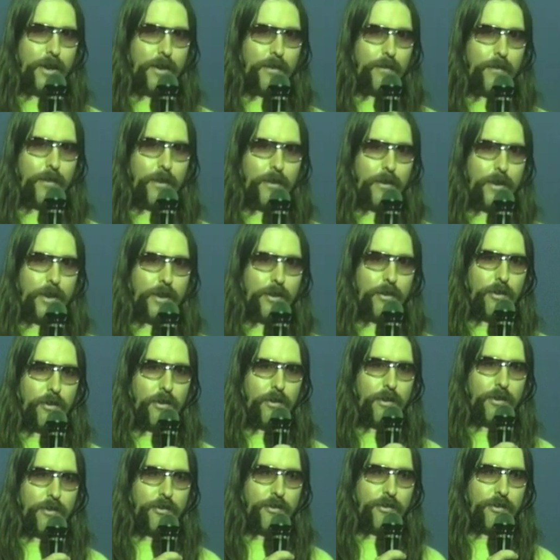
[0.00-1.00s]
very
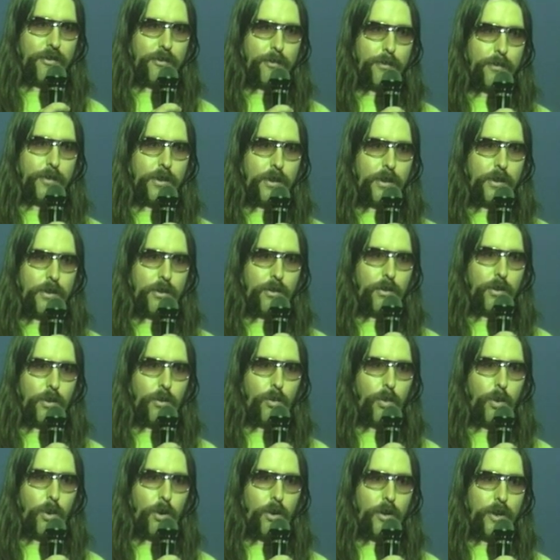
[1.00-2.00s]
nice, good
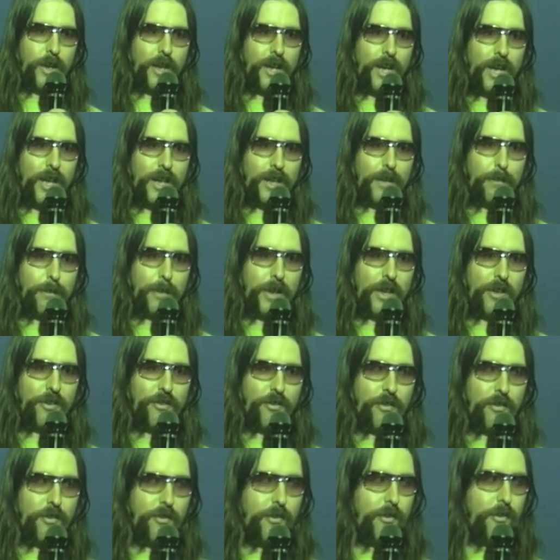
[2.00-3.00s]
quality coloured
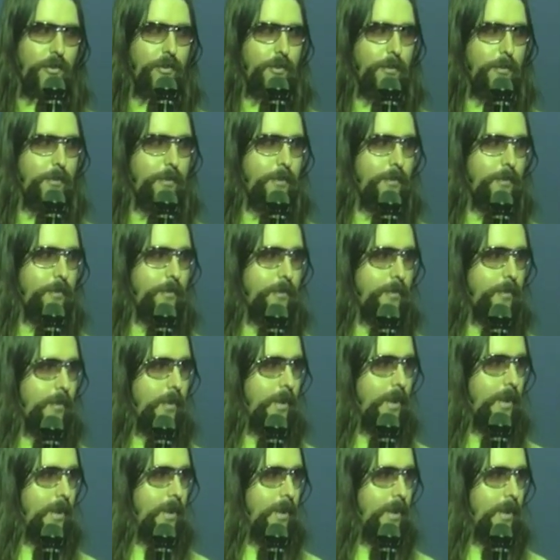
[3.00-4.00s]
pictures.
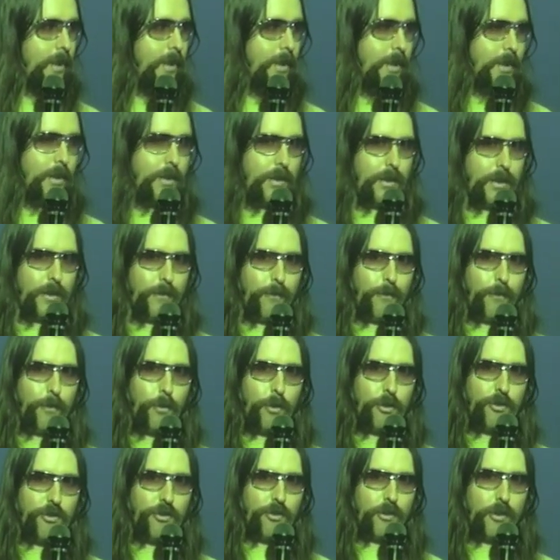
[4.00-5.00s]

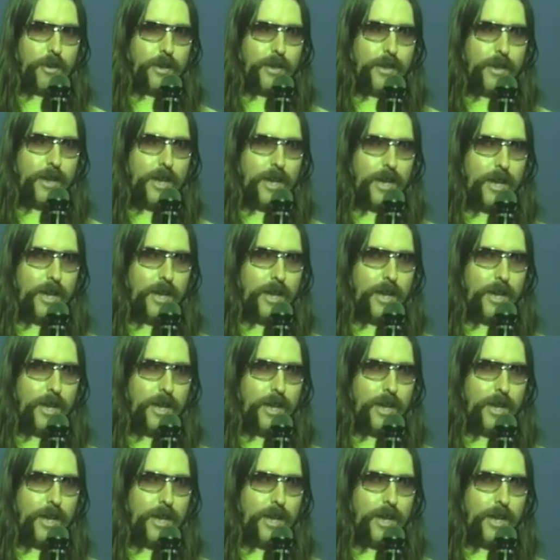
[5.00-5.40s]
Unfortunately,